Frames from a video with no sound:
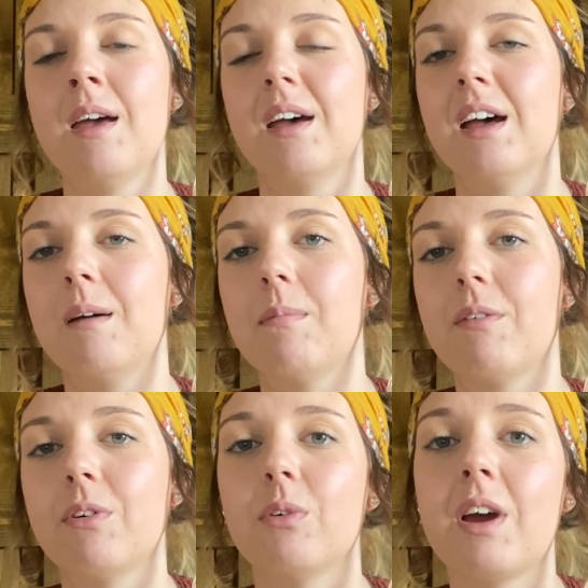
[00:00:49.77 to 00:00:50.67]

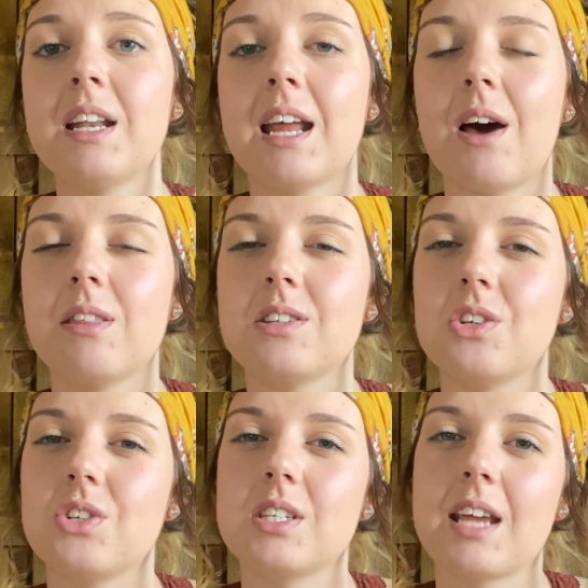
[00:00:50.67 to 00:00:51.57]
But for right now, this
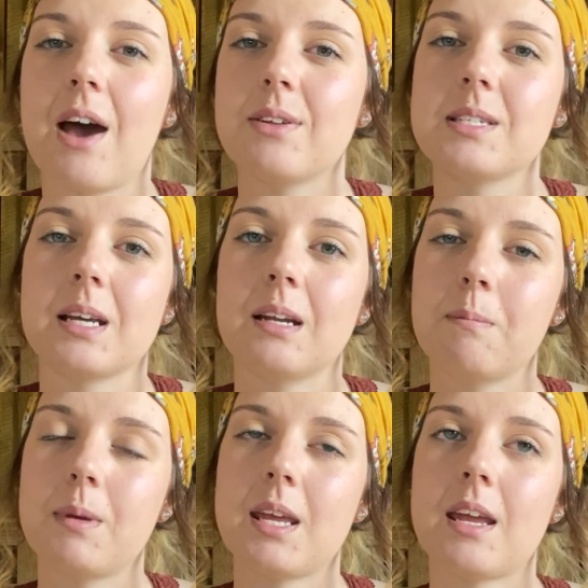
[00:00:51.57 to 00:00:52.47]
is just how it's going to
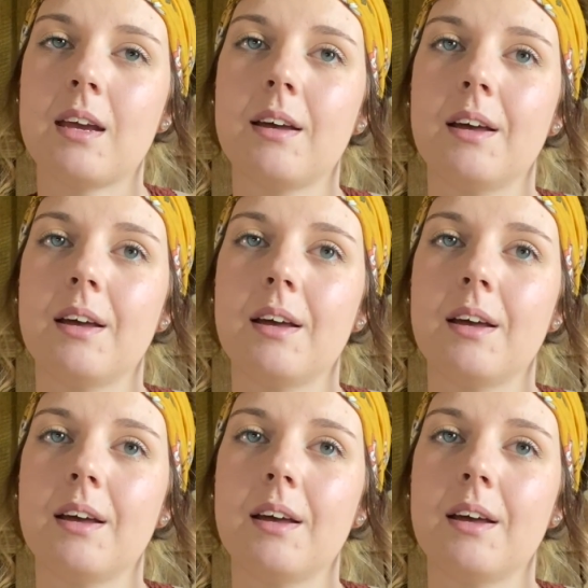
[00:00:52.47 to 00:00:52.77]
be.